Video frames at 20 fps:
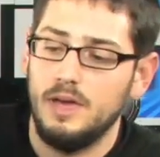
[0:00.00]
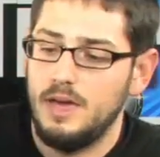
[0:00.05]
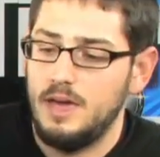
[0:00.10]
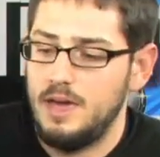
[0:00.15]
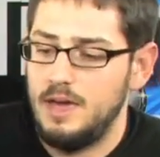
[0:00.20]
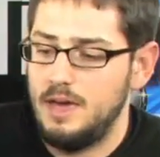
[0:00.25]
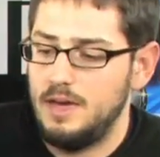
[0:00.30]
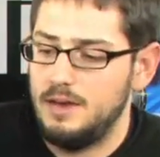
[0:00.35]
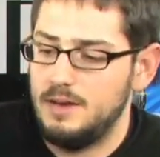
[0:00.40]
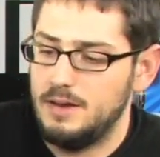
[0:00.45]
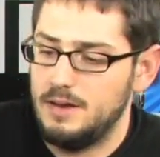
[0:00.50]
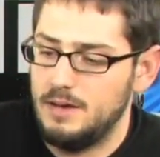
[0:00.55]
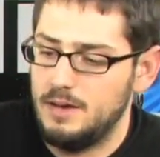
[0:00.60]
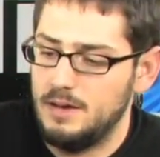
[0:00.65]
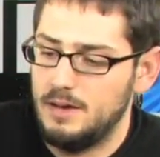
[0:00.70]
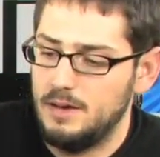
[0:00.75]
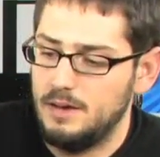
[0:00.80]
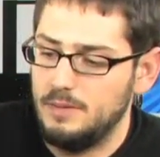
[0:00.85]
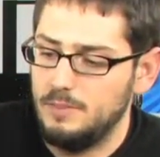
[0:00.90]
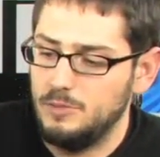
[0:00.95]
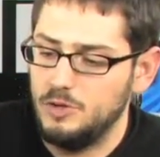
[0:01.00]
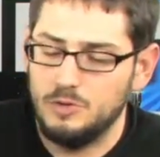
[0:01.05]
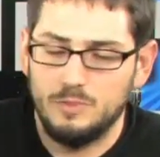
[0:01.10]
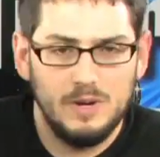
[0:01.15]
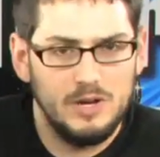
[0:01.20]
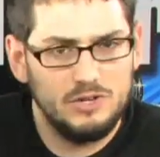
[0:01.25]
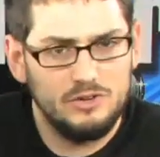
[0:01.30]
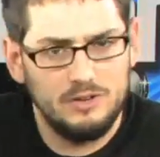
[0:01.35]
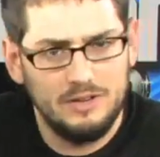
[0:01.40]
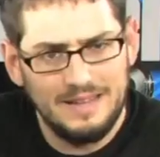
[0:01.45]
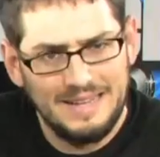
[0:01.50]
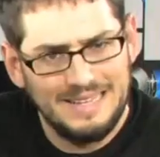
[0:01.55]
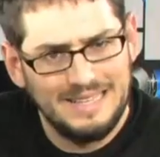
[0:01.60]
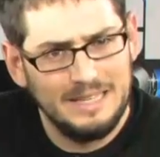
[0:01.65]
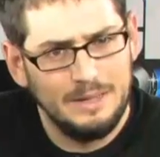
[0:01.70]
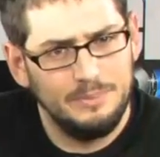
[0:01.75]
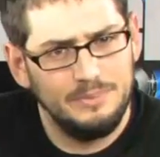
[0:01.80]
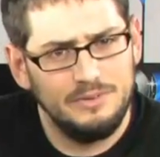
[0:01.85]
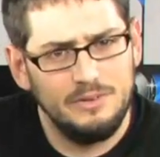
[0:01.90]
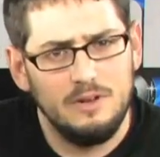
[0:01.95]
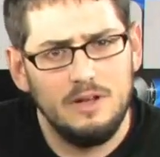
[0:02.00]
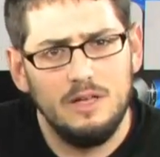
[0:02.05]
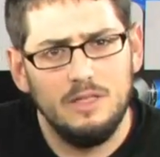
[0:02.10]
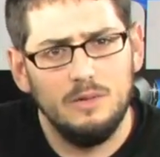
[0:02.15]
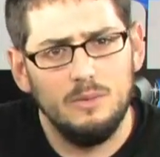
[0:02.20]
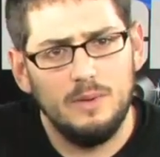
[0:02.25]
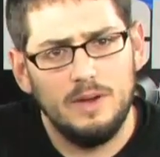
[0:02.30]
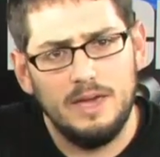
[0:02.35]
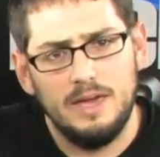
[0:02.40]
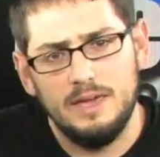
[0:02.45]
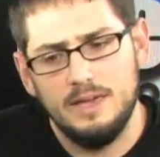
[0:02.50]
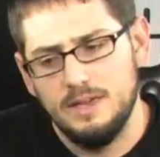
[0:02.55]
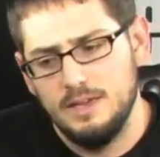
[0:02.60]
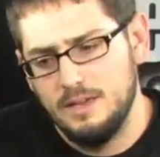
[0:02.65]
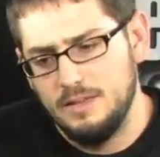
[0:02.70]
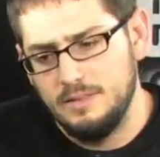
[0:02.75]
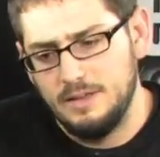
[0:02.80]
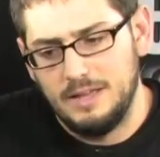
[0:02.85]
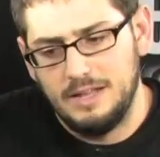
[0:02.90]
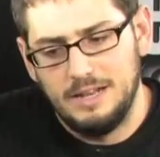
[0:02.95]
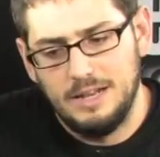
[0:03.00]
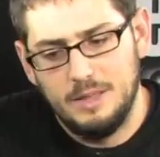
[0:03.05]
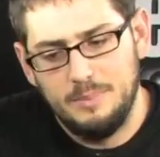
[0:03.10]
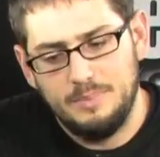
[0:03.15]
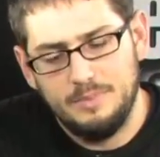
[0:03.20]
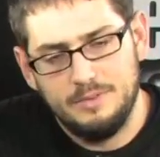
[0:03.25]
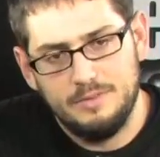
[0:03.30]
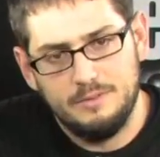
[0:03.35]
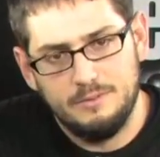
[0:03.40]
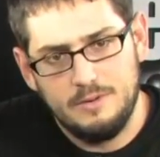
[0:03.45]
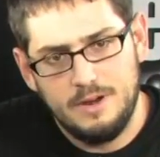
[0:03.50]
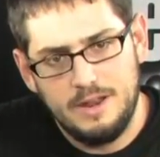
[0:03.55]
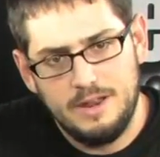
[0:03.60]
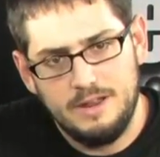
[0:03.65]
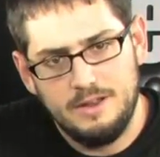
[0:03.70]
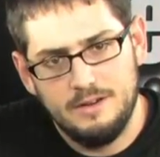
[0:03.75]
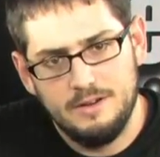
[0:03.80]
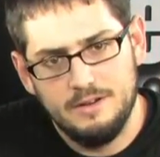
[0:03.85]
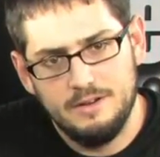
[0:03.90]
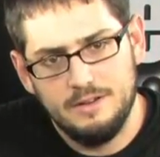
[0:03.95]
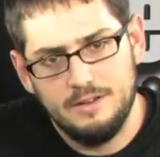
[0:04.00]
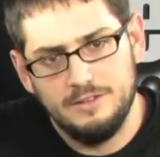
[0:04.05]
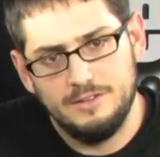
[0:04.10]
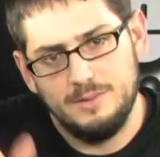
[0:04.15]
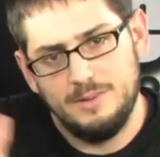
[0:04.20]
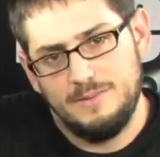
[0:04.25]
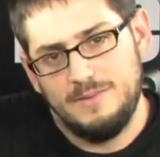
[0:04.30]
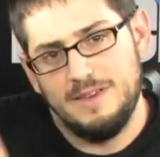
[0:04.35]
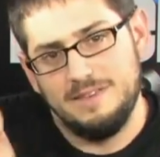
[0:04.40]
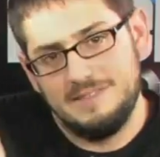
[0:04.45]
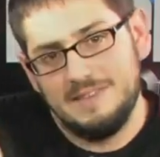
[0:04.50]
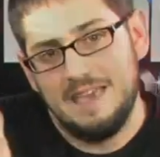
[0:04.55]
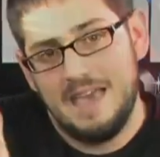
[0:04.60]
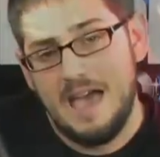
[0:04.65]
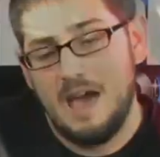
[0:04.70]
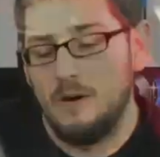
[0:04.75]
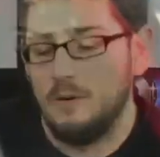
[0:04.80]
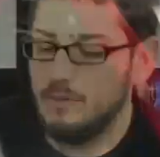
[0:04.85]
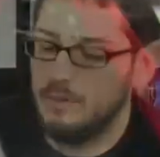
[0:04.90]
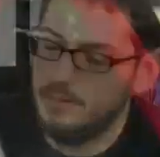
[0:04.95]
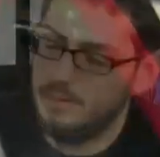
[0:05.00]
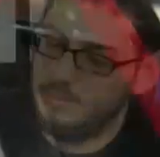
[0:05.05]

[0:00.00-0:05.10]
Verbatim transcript: And uh, just make sure that it clips in all the way. The clip right here is going to be facing out.